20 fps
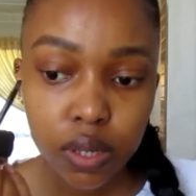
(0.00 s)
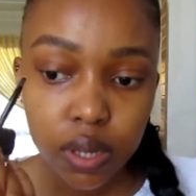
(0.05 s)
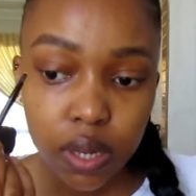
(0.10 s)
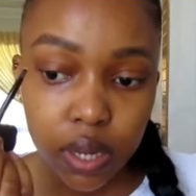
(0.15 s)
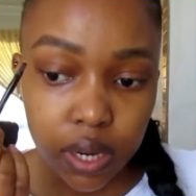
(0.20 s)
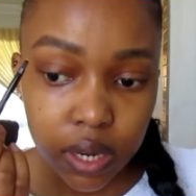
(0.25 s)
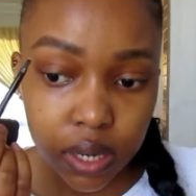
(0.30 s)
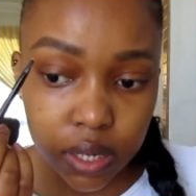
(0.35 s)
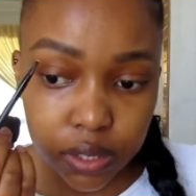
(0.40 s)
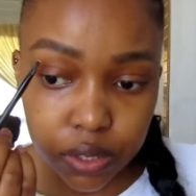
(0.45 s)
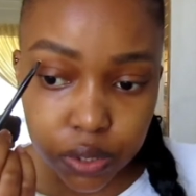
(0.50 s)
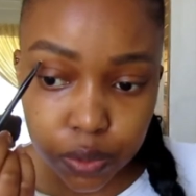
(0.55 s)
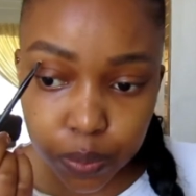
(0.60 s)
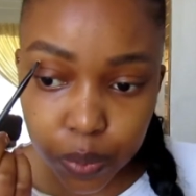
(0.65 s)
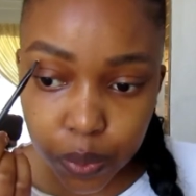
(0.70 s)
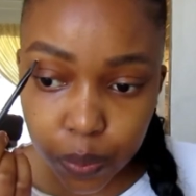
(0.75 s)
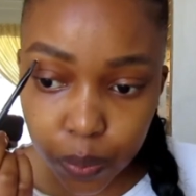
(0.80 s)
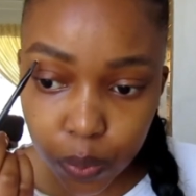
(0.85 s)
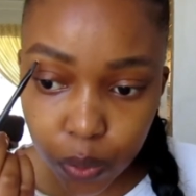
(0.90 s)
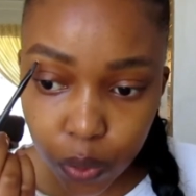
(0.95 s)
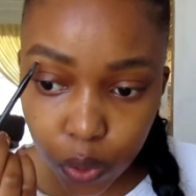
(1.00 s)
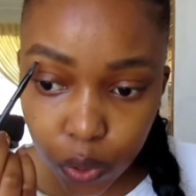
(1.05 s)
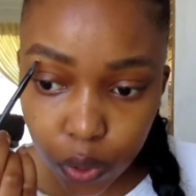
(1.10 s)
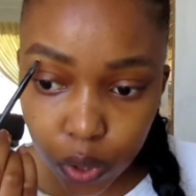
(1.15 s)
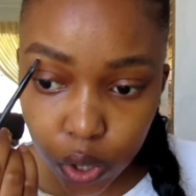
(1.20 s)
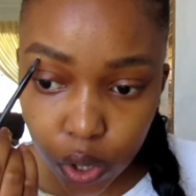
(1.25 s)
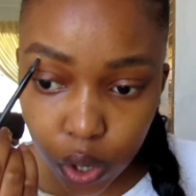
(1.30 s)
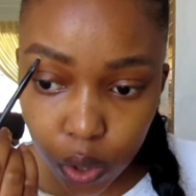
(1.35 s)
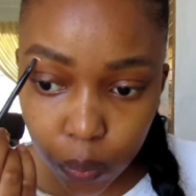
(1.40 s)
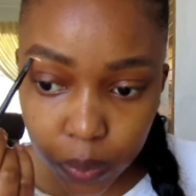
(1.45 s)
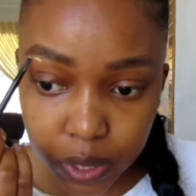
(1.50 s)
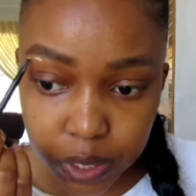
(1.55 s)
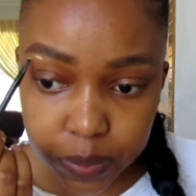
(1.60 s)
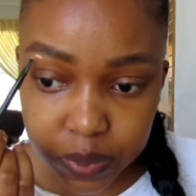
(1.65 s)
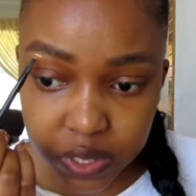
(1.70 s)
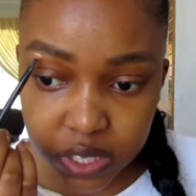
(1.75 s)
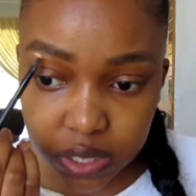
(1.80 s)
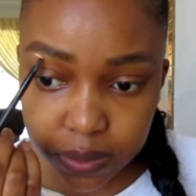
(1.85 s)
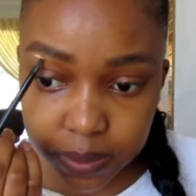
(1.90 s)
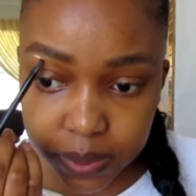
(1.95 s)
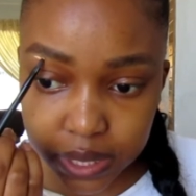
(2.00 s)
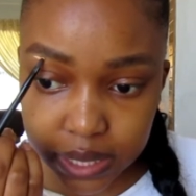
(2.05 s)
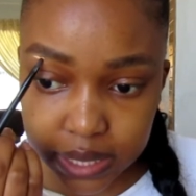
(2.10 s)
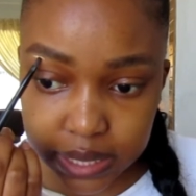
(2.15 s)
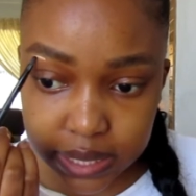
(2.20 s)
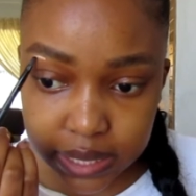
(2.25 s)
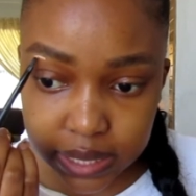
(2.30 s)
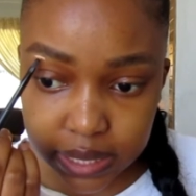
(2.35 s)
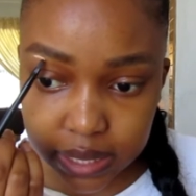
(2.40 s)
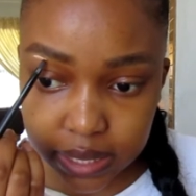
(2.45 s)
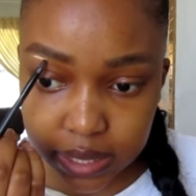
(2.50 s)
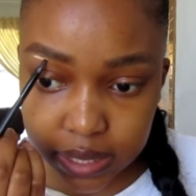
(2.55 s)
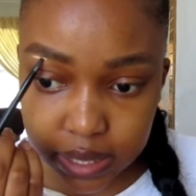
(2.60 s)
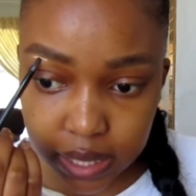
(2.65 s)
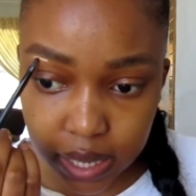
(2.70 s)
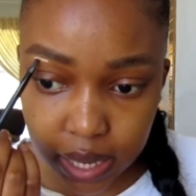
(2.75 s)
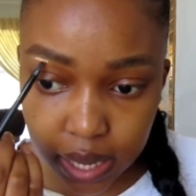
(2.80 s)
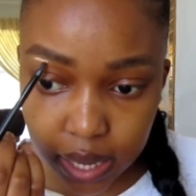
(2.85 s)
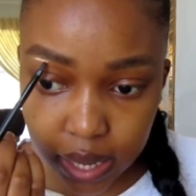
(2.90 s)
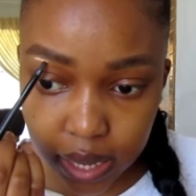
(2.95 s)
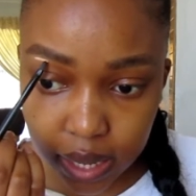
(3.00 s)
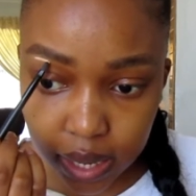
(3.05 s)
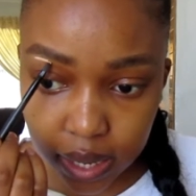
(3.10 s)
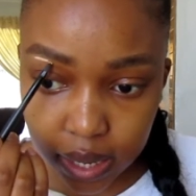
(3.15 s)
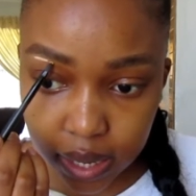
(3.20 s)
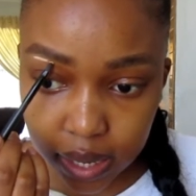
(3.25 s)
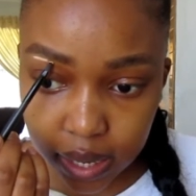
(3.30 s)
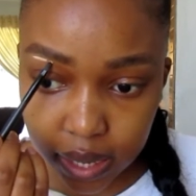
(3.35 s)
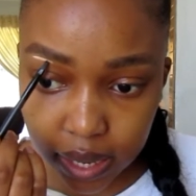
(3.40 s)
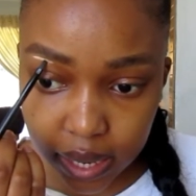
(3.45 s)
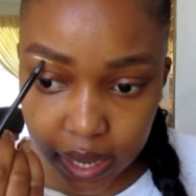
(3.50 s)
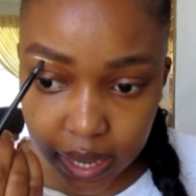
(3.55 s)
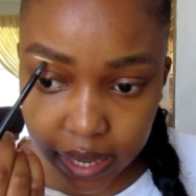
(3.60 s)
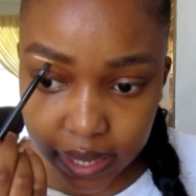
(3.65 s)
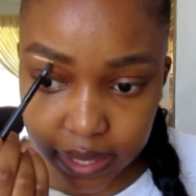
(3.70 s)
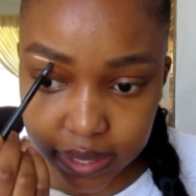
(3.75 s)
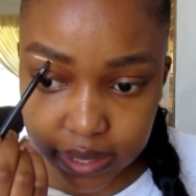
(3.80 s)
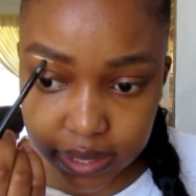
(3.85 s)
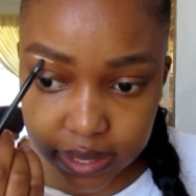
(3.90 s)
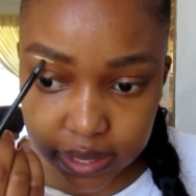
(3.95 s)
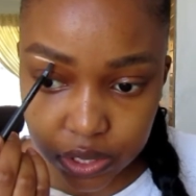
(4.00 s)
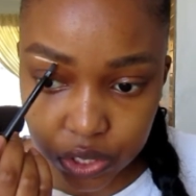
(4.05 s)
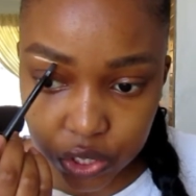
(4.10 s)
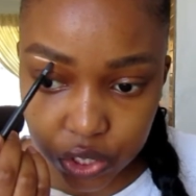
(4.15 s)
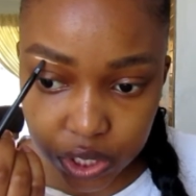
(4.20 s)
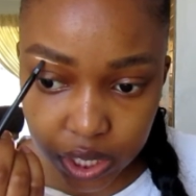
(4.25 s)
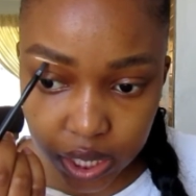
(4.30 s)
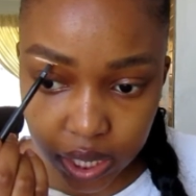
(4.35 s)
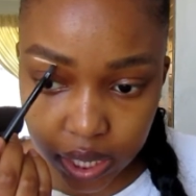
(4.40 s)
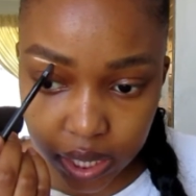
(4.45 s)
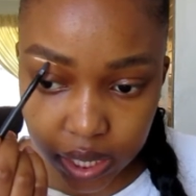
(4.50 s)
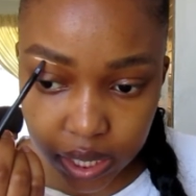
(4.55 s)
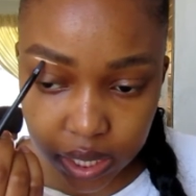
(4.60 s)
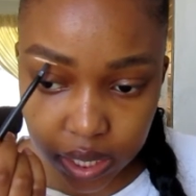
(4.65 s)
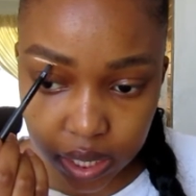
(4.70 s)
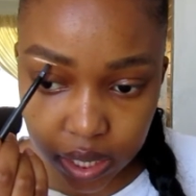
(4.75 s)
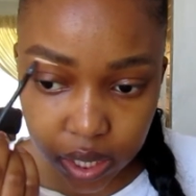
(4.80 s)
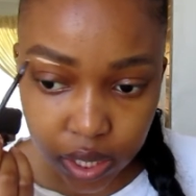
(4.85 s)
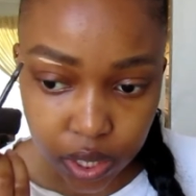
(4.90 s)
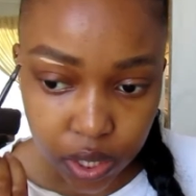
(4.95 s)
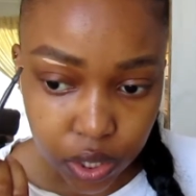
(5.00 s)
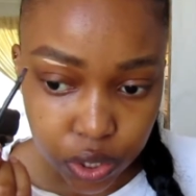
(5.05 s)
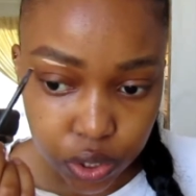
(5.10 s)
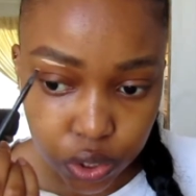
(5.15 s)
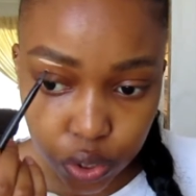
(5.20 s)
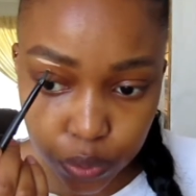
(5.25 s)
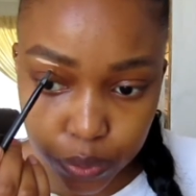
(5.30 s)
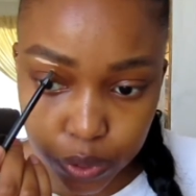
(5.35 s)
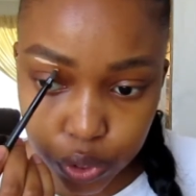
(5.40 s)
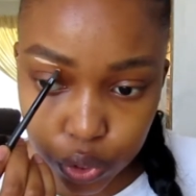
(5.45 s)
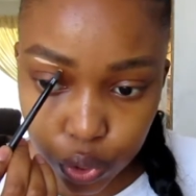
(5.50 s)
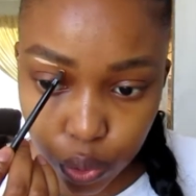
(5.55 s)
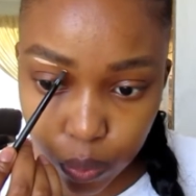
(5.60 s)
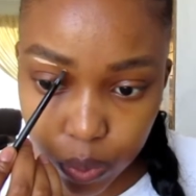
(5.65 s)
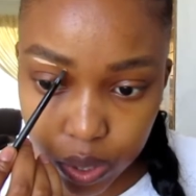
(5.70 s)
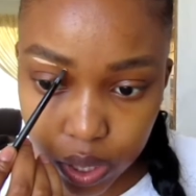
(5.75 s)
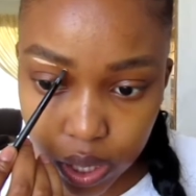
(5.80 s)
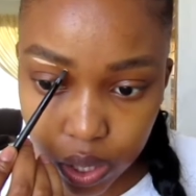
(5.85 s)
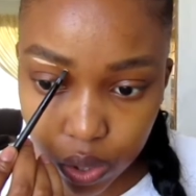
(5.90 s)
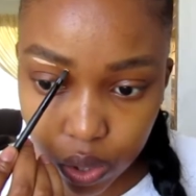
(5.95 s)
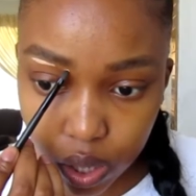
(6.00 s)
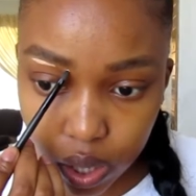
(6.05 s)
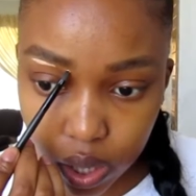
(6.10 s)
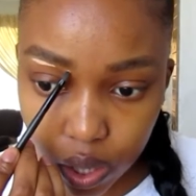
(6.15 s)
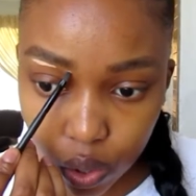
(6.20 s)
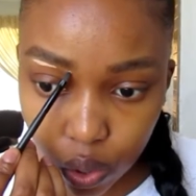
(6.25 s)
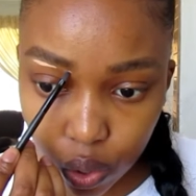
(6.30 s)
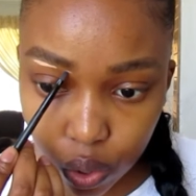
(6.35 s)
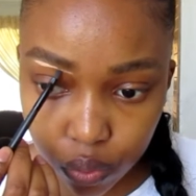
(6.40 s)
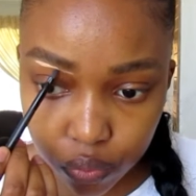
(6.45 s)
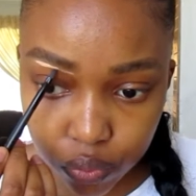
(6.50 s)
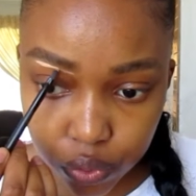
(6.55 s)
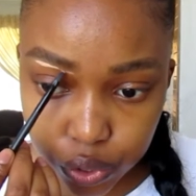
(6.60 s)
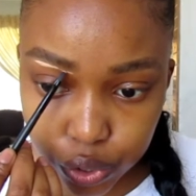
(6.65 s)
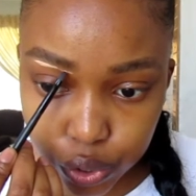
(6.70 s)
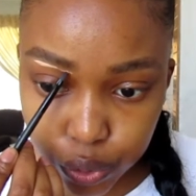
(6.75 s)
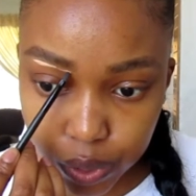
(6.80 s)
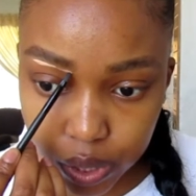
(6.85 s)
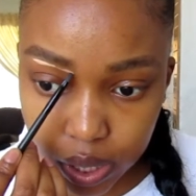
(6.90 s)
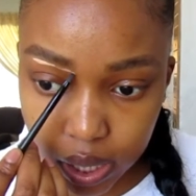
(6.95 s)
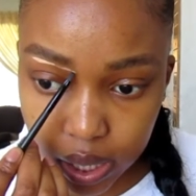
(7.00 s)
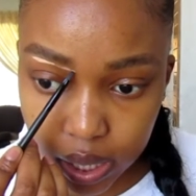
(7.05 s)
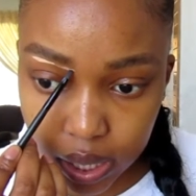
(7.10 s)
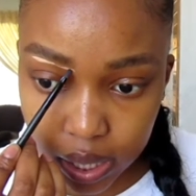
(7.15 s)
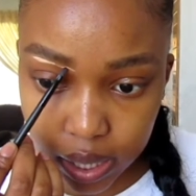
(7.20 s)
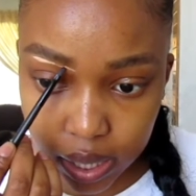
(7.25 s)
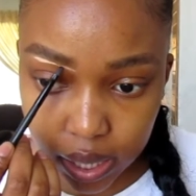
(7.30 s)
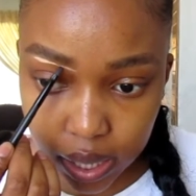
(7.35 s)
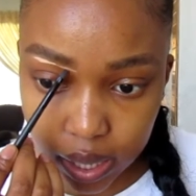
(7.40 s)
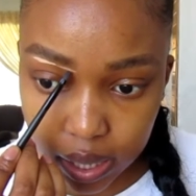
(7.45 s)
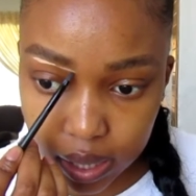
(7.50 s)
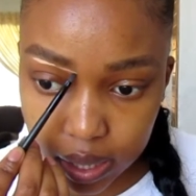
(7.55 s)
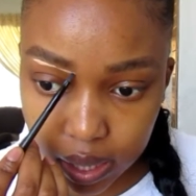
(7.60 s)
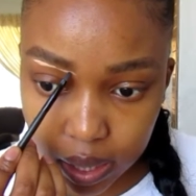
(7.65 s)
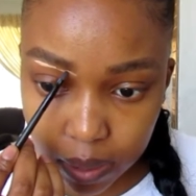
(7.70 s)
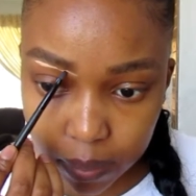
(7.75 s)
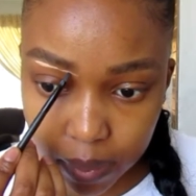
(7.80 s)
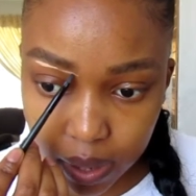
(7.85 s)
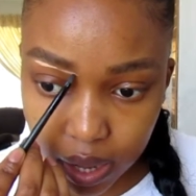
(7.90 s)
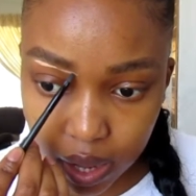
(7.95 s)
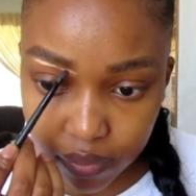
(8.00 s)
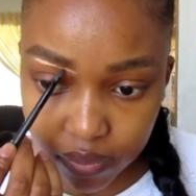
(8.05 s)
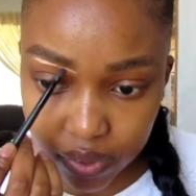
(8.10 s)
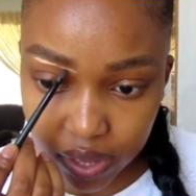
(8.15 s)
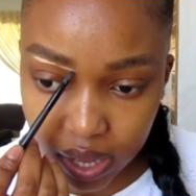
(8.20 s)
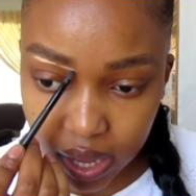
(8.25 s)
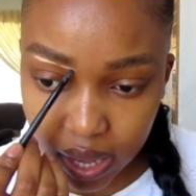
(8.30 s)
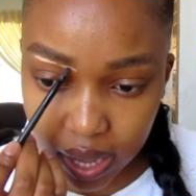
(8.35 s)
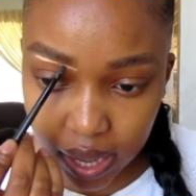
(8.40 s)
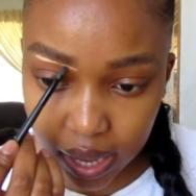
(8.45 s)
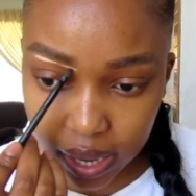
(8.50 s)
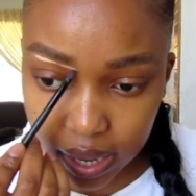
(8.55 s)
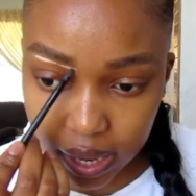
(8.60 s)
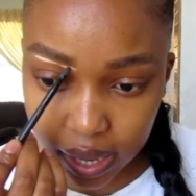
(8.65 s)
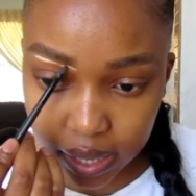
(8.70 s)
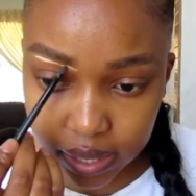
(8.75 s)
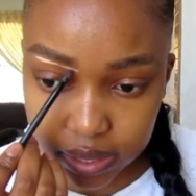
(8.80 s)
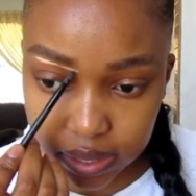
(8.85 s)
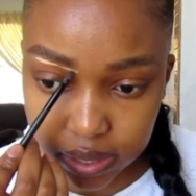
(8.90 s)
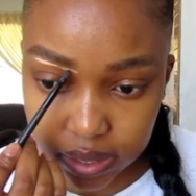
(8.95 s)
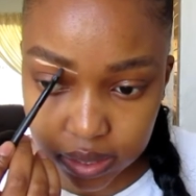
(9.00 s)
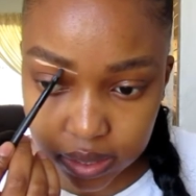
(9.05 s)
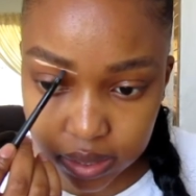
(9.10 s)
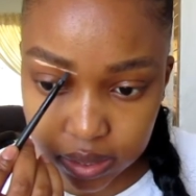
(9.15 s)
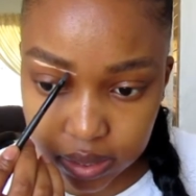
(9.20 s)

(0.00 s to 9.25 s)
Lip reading: A little bit will go a long way, especially because this is a lighter shade, so you don't want to overdo it and end up having highlighted